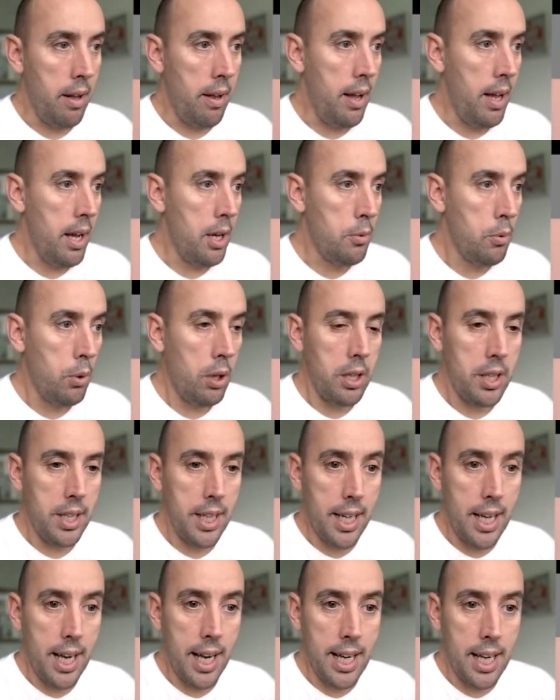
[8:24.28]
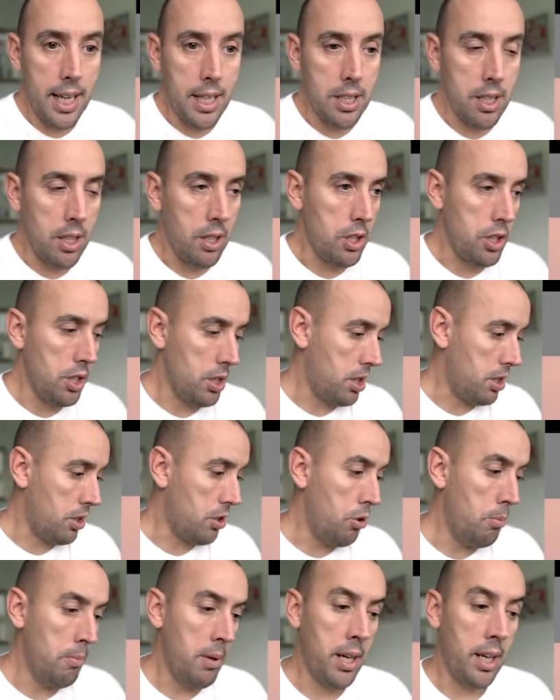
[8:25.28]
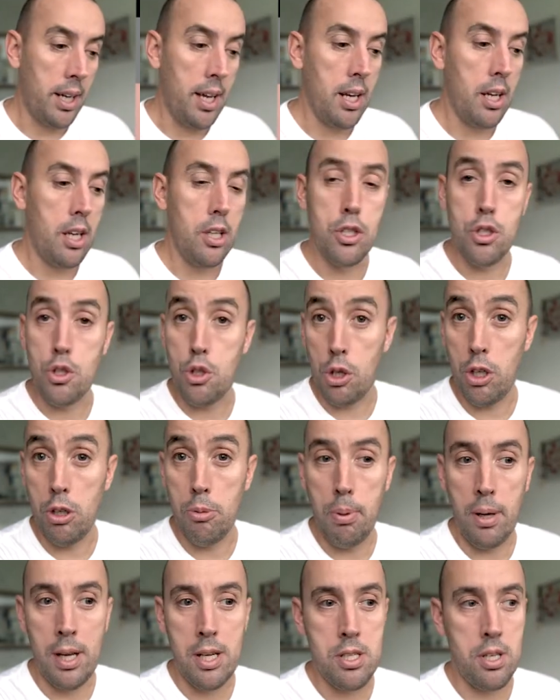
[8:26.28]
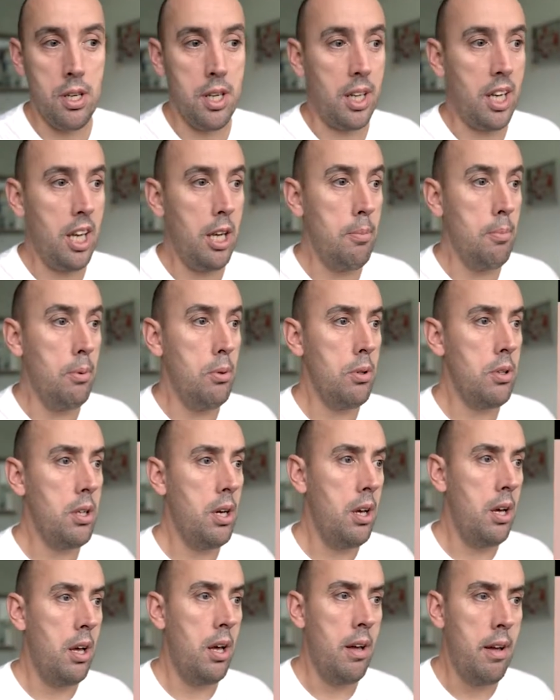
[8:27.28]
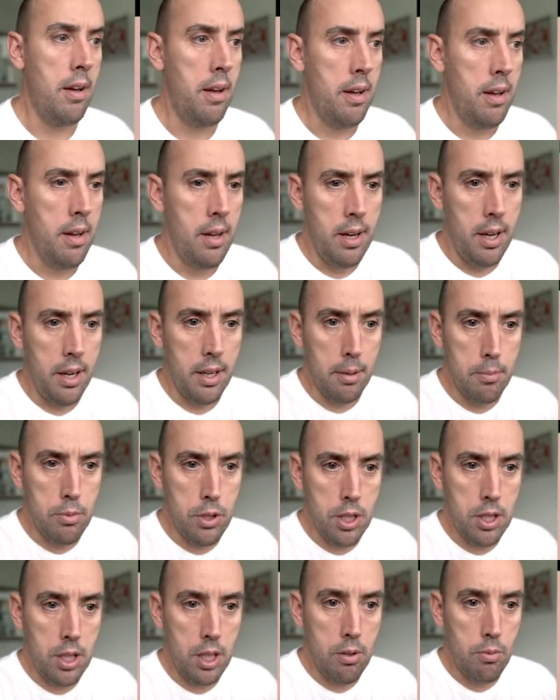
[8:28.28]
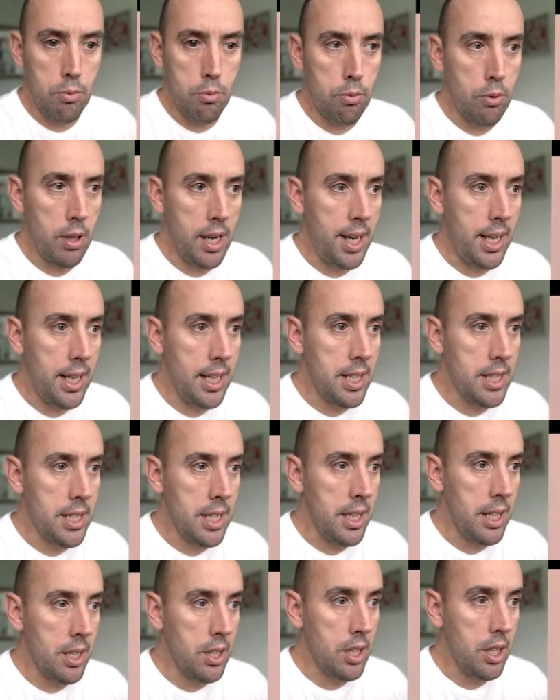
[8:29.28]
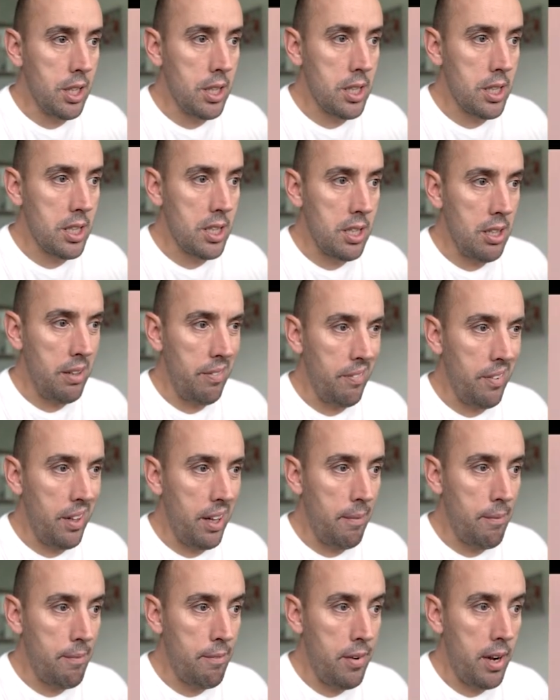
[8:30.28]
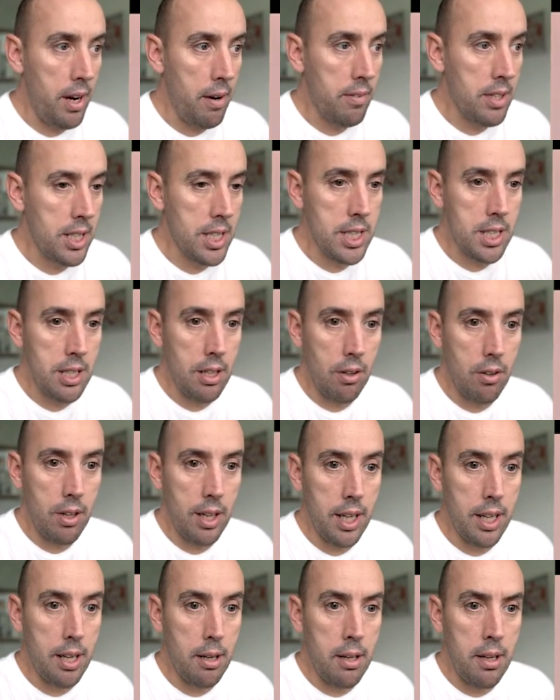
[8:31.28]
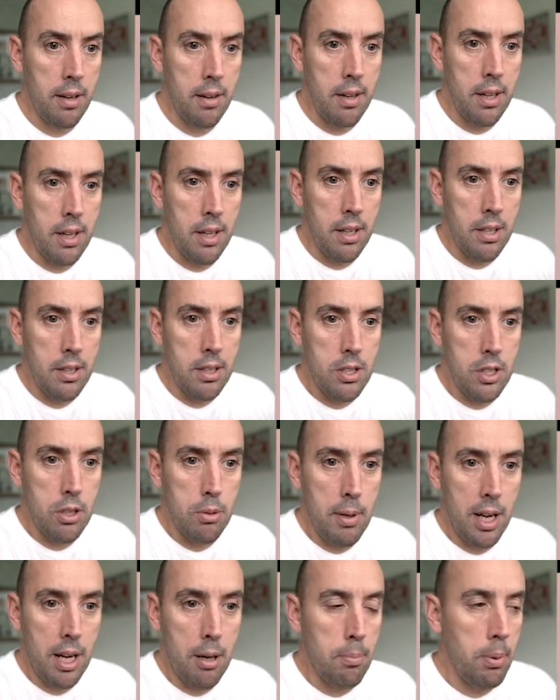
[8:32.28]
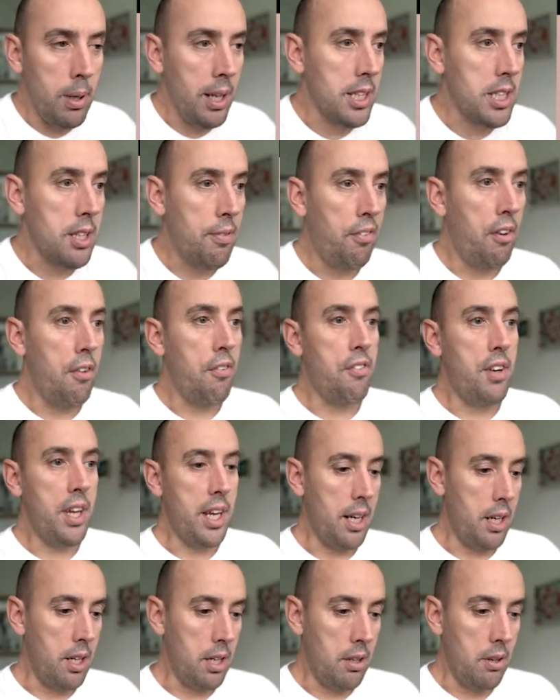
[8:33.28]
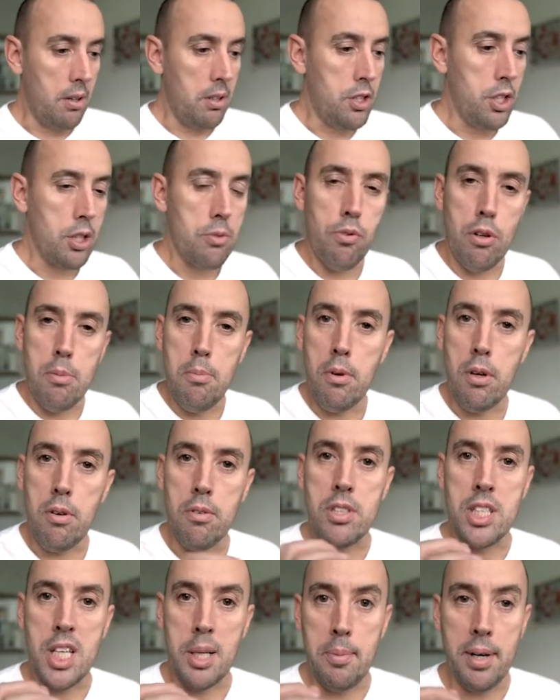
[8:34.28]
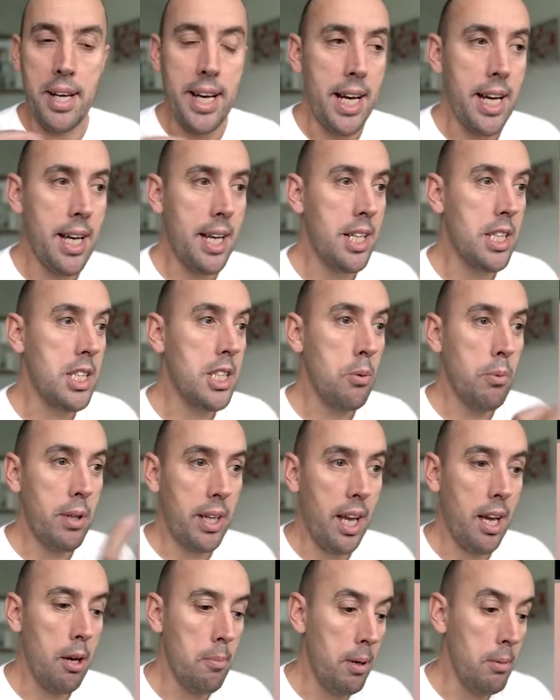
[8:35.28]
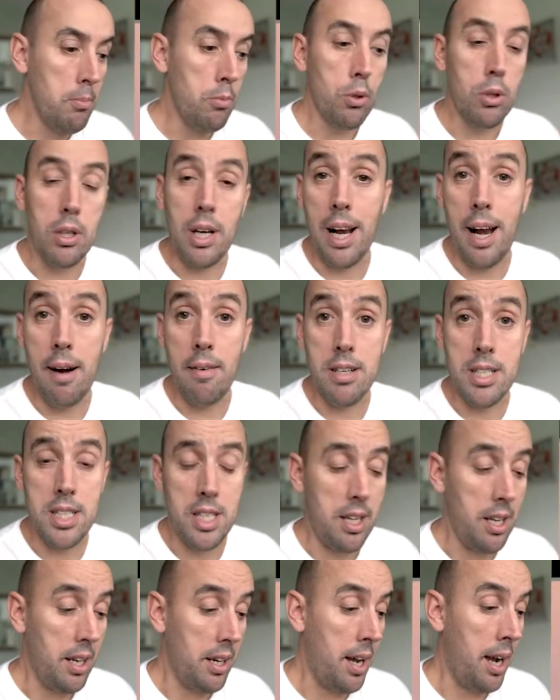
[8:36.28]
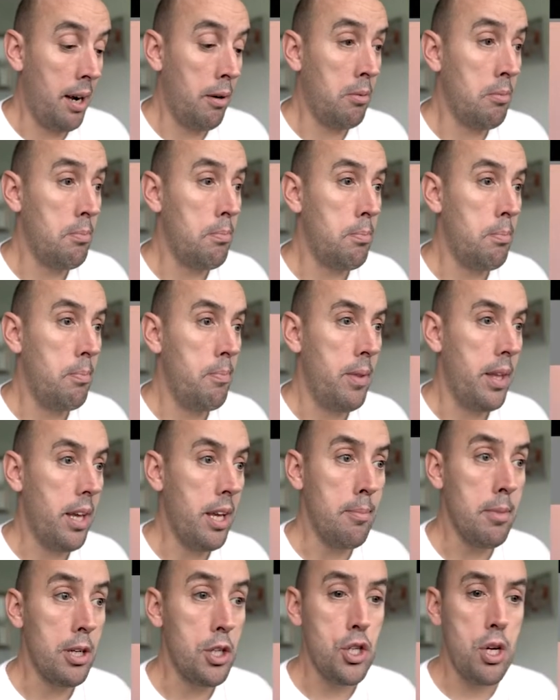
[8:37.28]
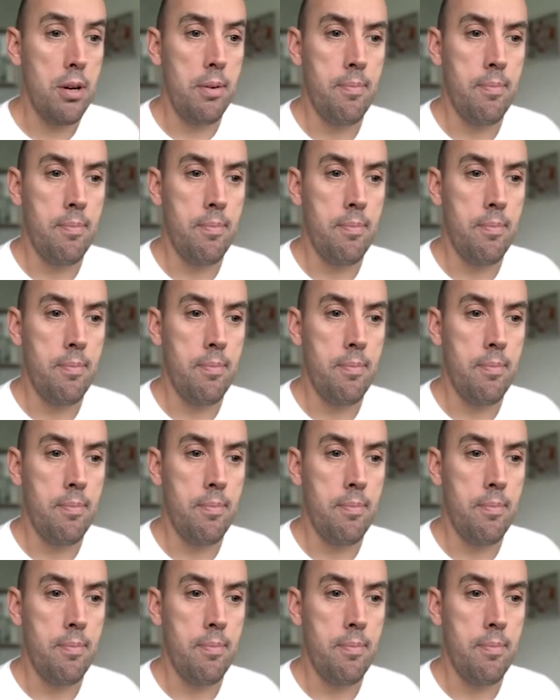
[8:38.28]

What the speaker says: how do I dehaze? I just zoom in again, Control plus on the keyboard. I'm just going to raise it just very slightly, about plus 15. Just remove some of that haze so we get a bit more clarity in our image.